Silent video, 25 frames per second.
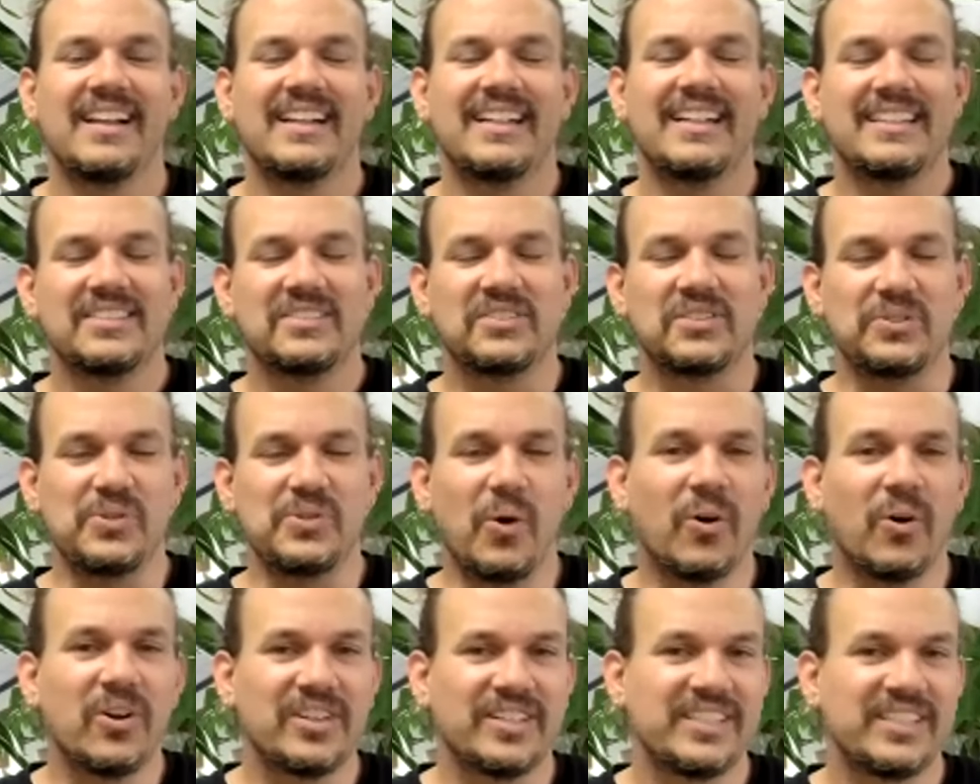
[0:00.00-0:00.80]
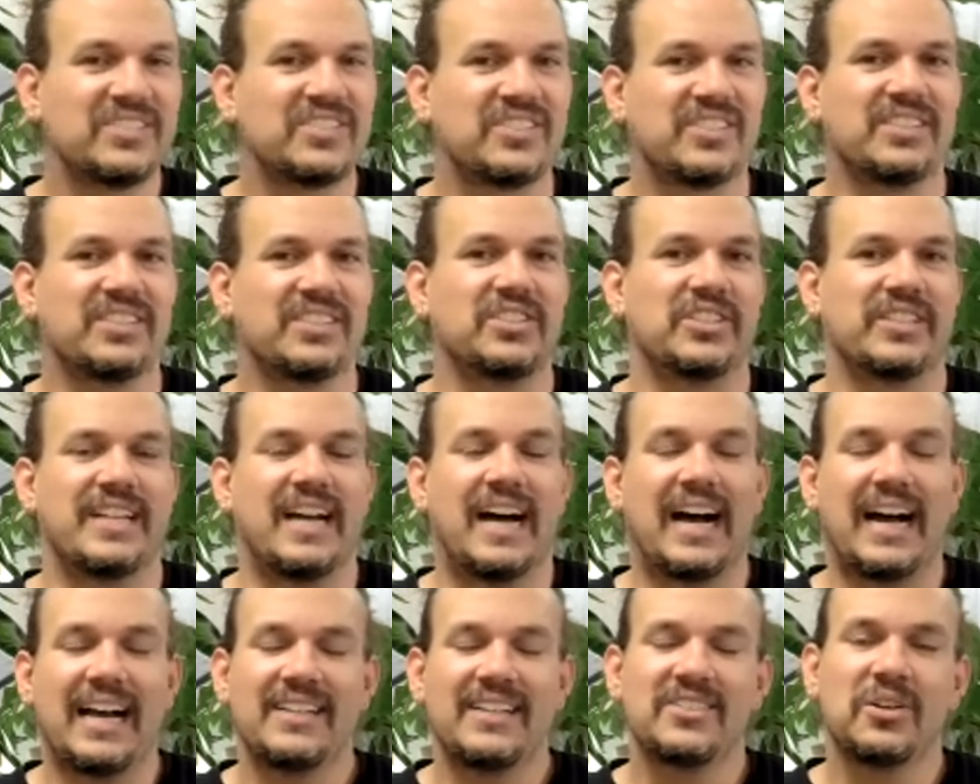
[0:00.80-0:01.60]
It's your decision.
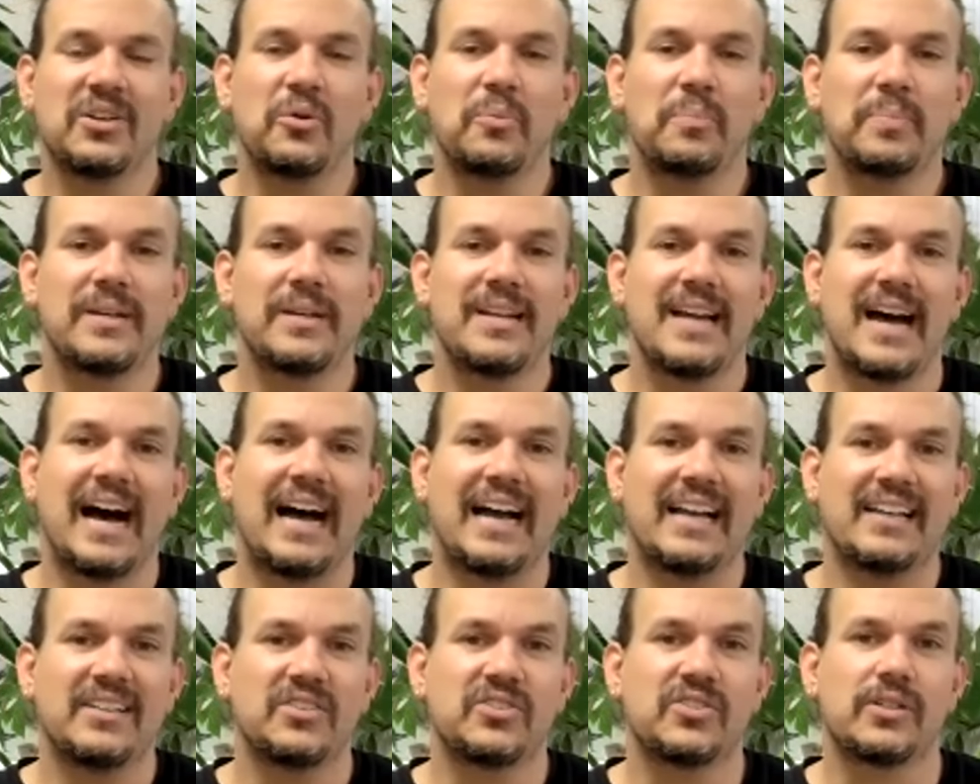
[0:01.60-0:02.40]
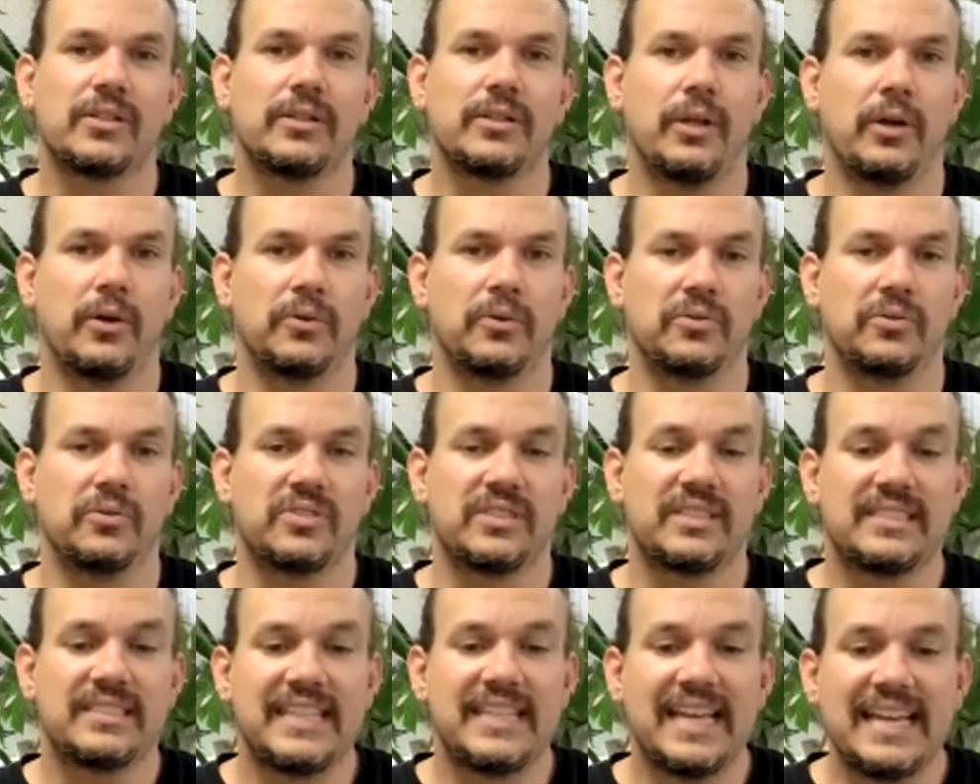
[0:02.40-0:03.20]
Eyes opened, eyes
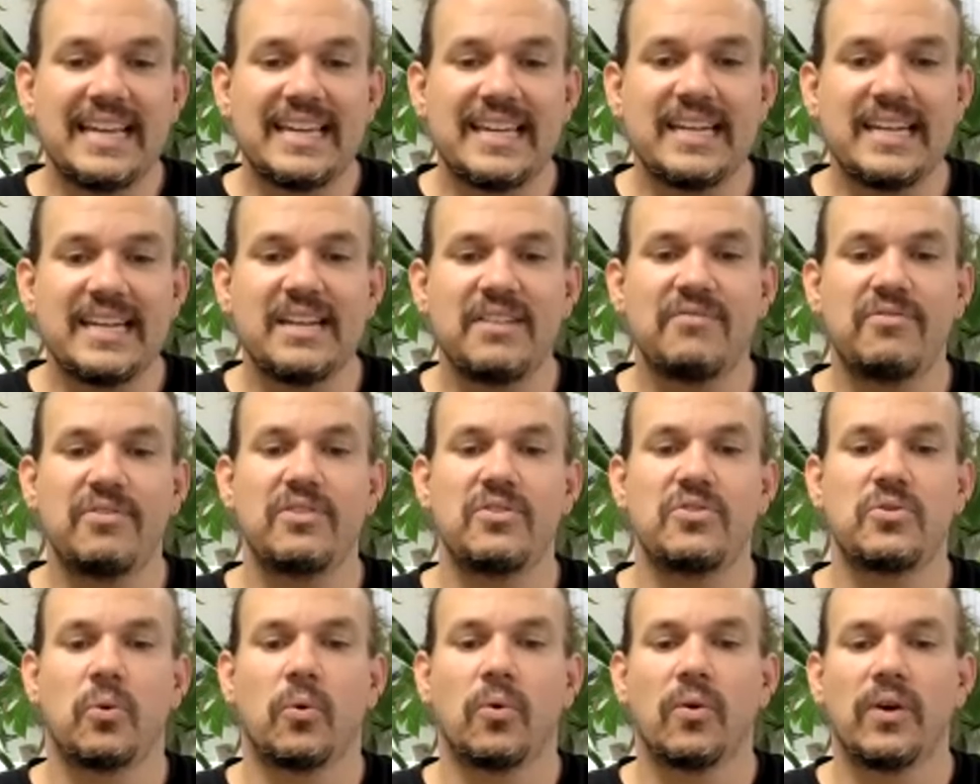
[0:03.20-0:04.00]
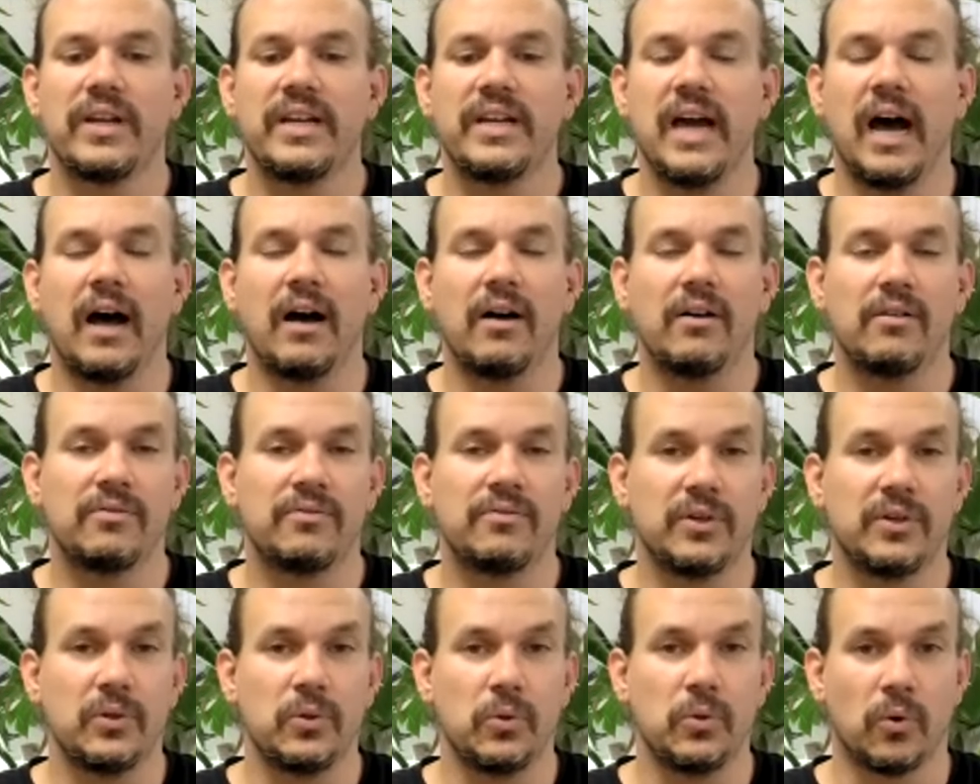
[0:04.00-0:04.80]
closed. Take an inventory
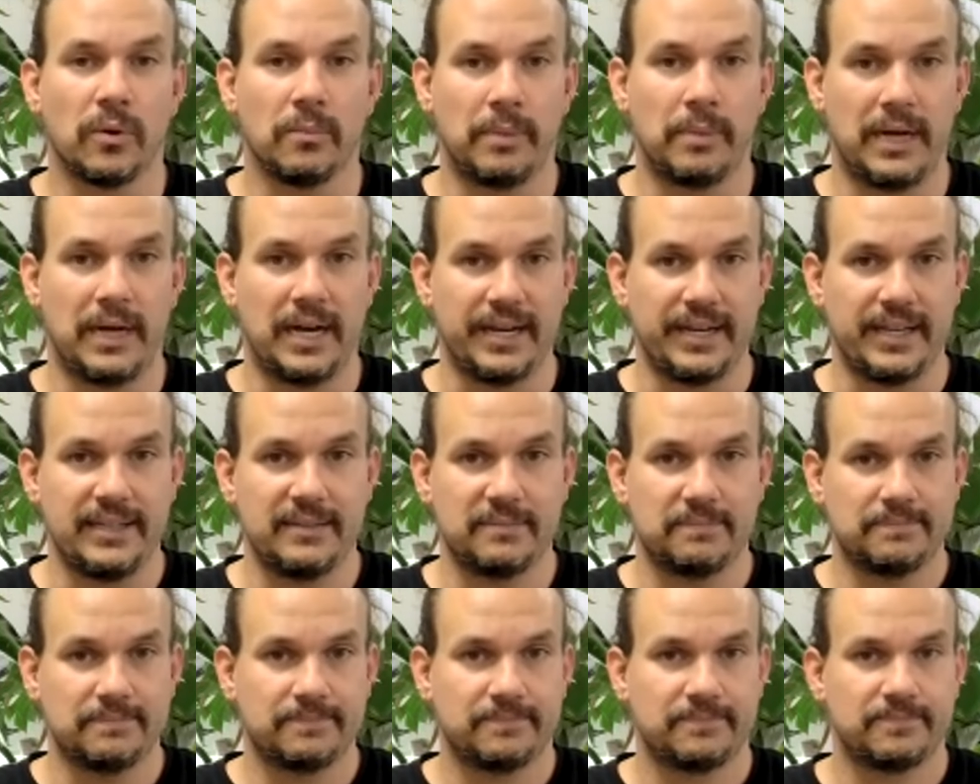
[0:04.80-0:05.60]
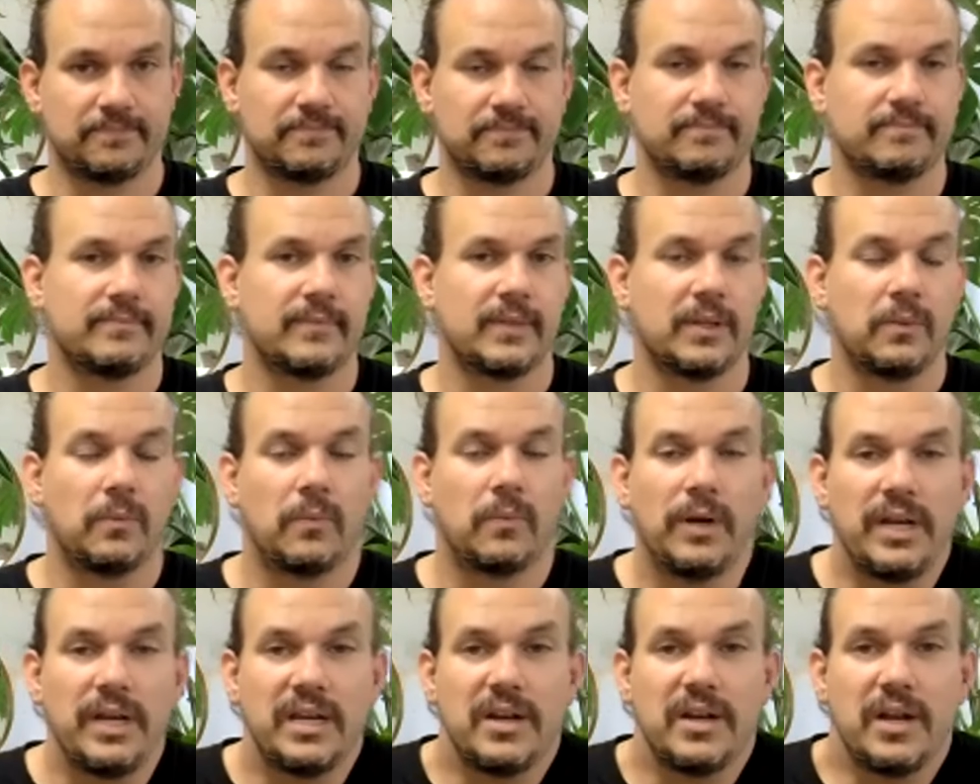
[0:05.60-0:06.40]
of your body. What
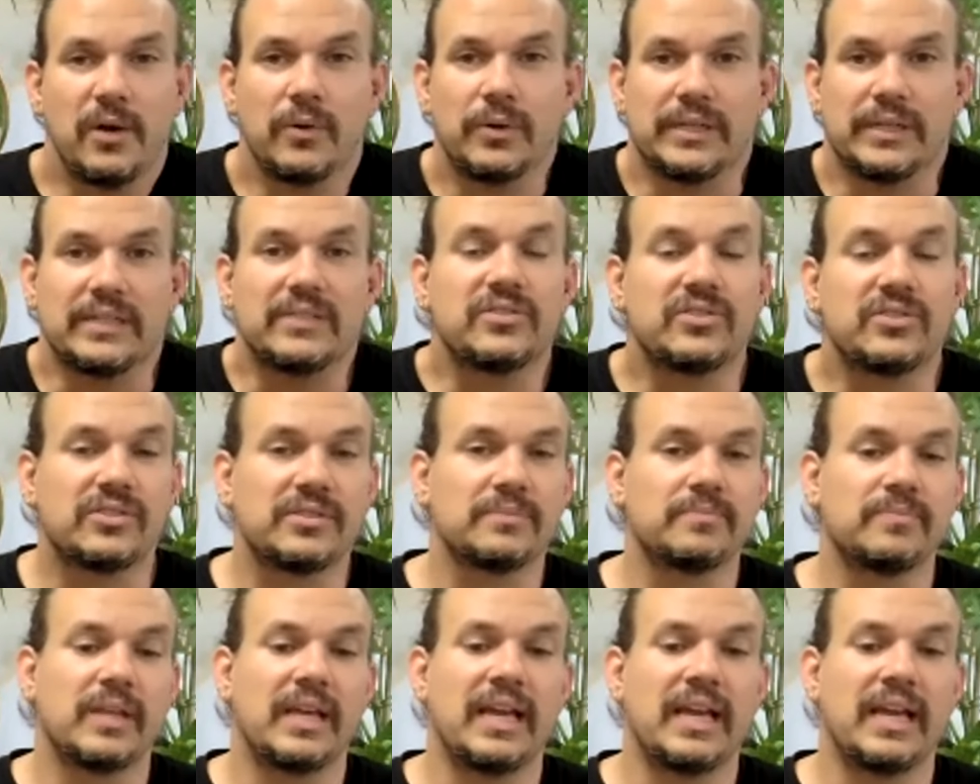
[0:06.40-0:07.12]
do you notice?